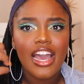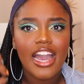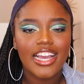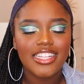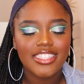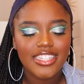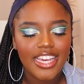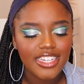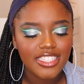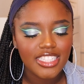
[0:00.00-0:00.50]
I
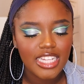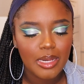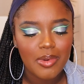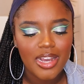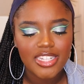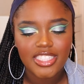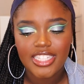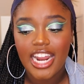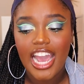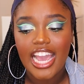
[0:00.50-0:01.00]
texted him,
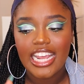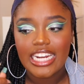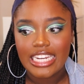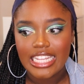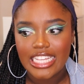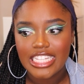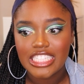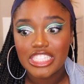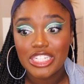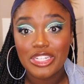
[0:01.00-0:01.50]
I said, I
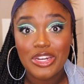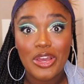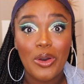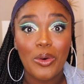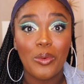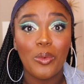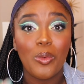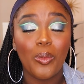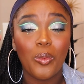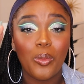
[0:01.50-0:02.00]
need to
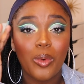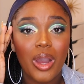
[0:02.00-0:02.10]
know,